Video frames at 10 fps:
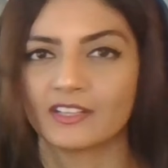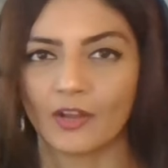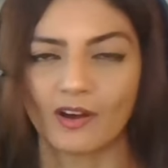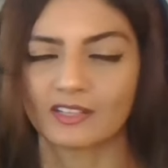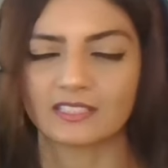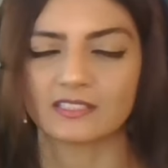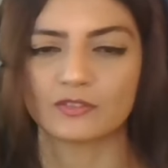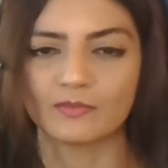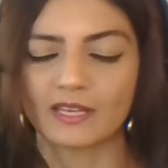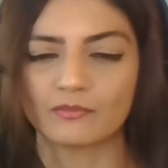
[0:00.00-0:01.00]
you know, artists
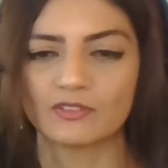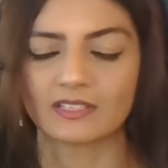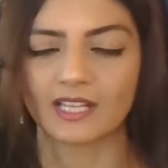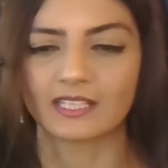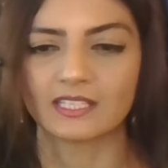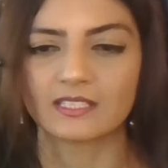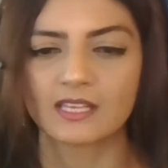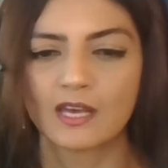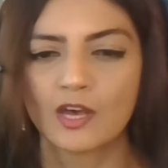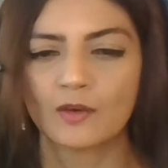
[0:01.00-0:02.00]
still make music like this.